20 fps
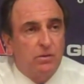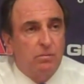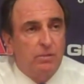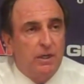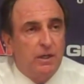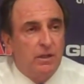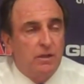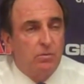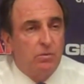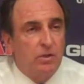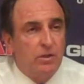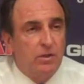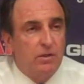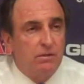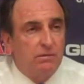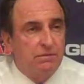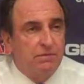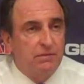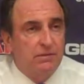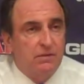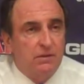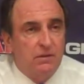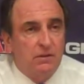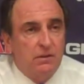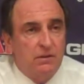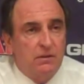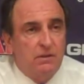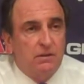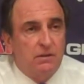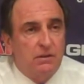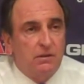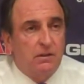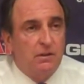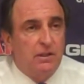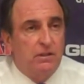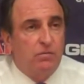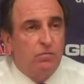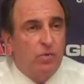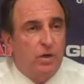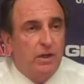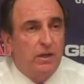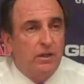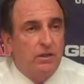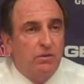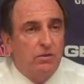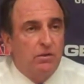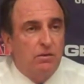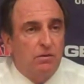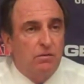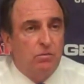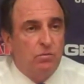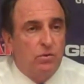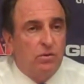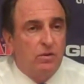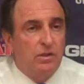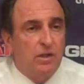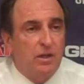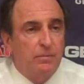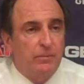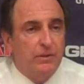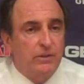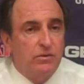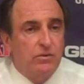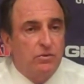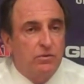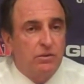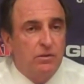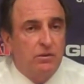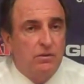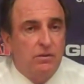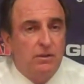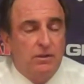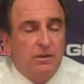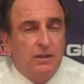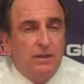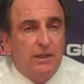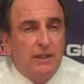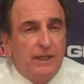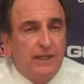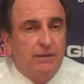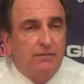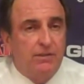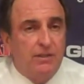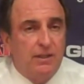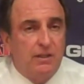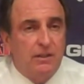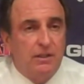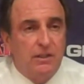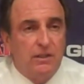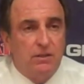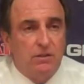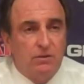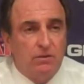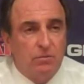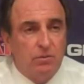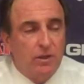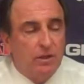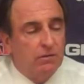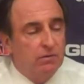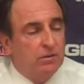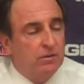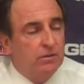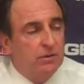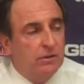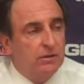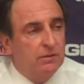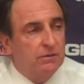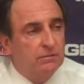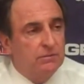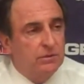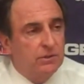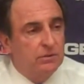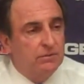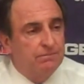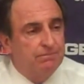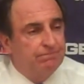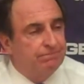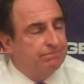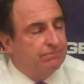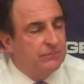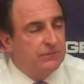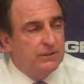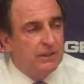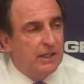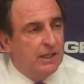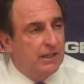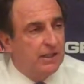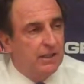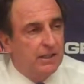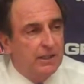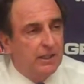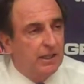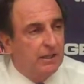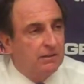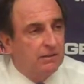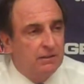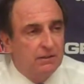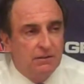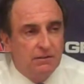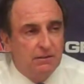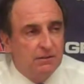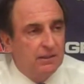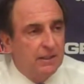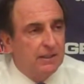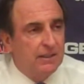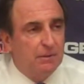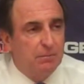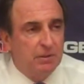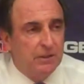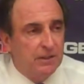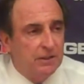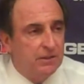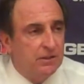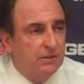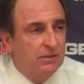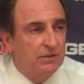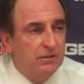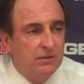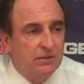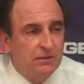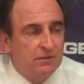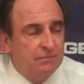Could be any one of Khalif Wyatt or Will Cummings or Anthony Lee or whatever. Again, not that big a deal.